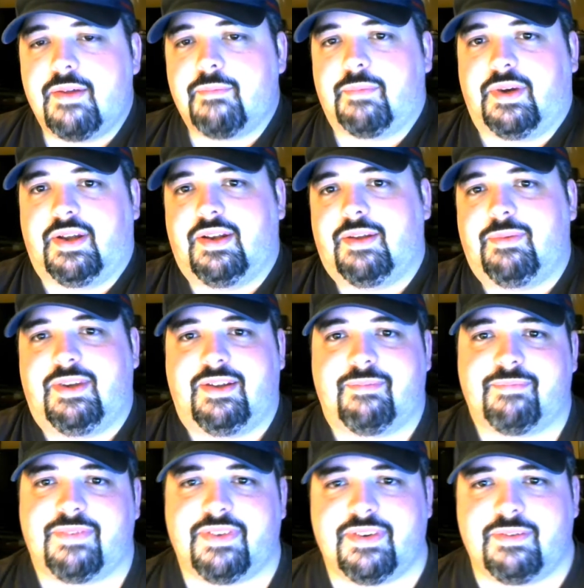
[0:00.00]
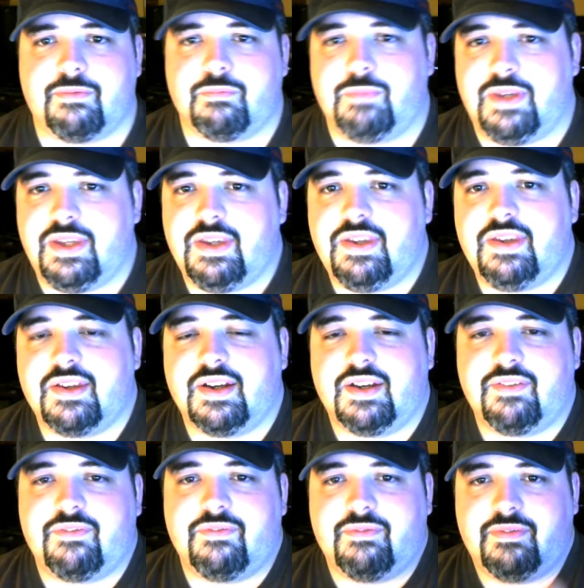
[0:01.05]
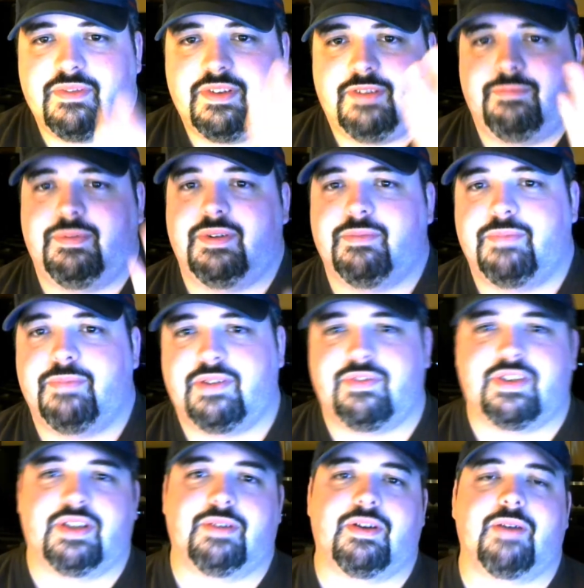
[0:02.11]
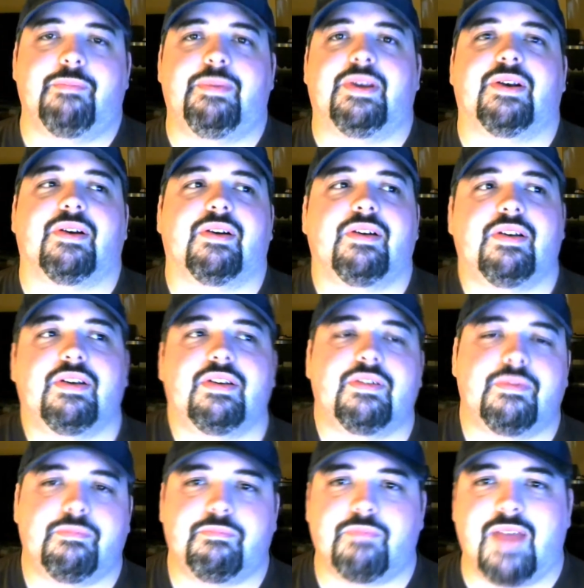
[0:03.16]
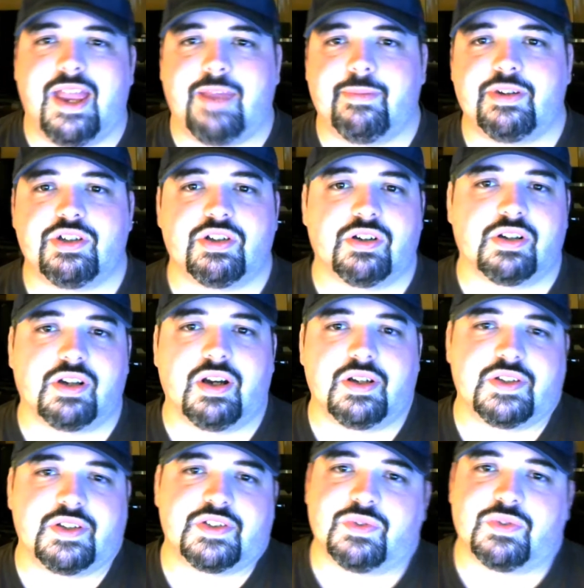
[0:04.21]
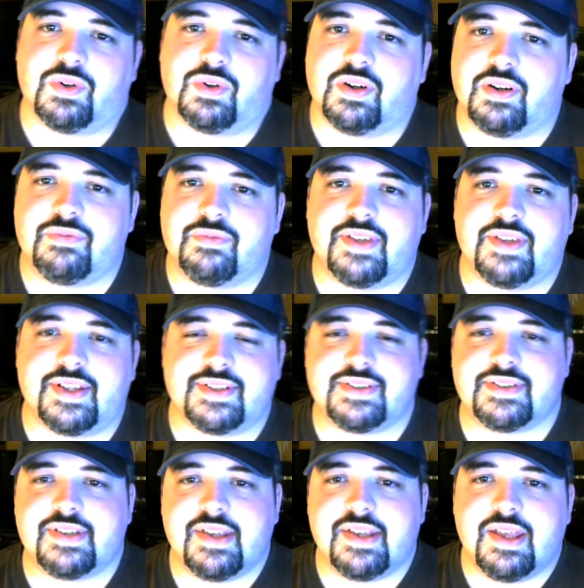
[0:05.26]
but, I mean, I've been a bit of a beer amateur connoisseur that's,